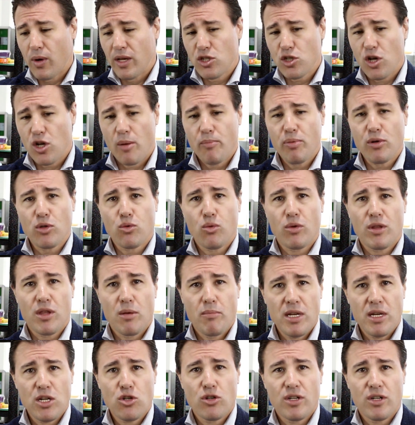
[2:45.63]
We sampled with the
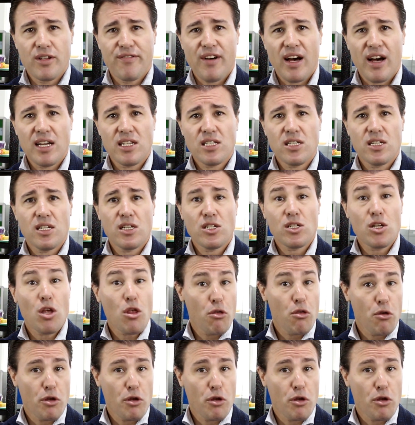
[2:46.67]
Mitra devices,